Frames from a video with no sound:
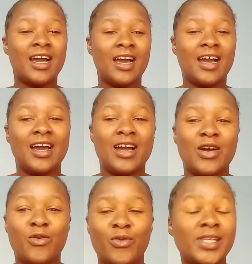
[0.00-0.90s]

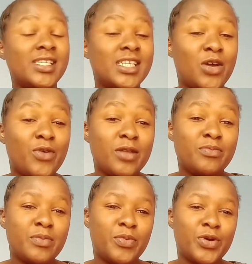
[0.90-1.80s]
once in a while
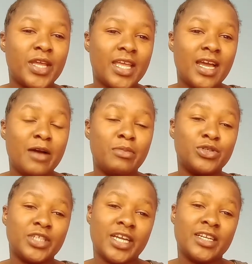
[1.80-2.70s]
people hear
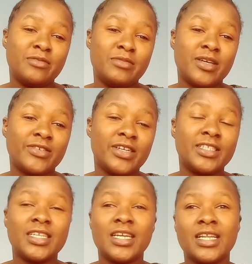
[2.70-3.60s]
about academic
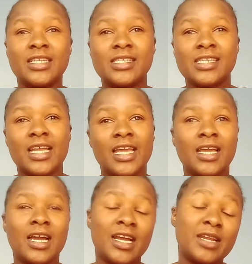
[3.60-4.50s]
writing, and it's like
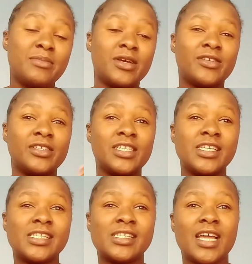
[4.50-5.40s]
academic writing
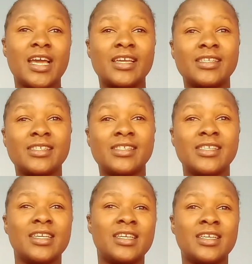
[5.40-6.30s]
is nice,
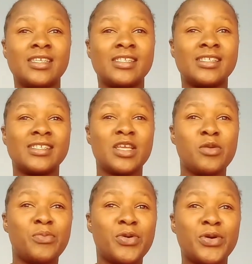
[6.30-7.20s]
it's
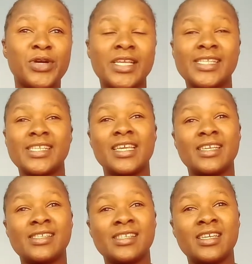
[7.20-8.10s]
simple, it's
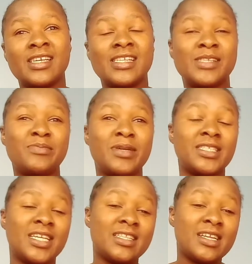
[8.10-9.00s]
easy, it's
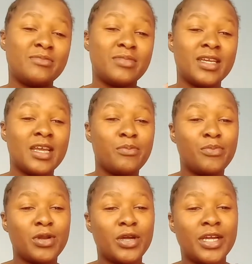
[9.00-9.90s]
better than being
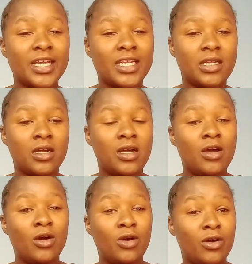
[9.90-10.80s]
employed.
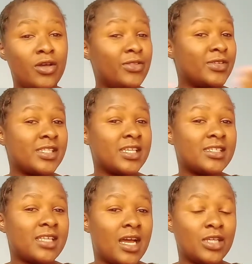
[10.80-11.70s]
All those
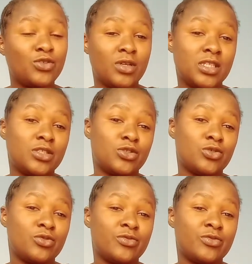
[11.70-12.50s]
things are actually true,